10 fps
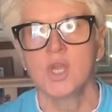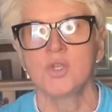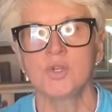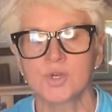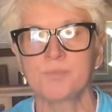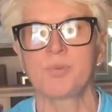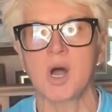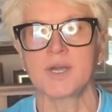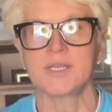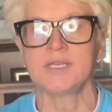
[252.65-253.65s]
your
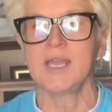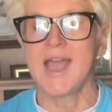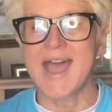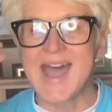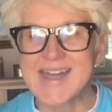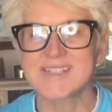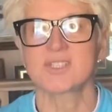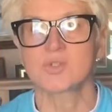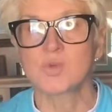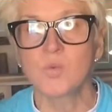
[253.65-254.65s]
body
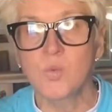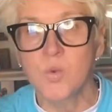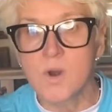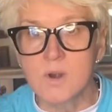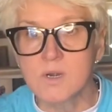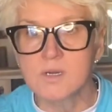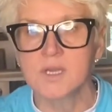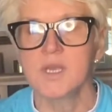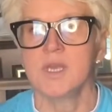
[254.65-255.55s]
has to work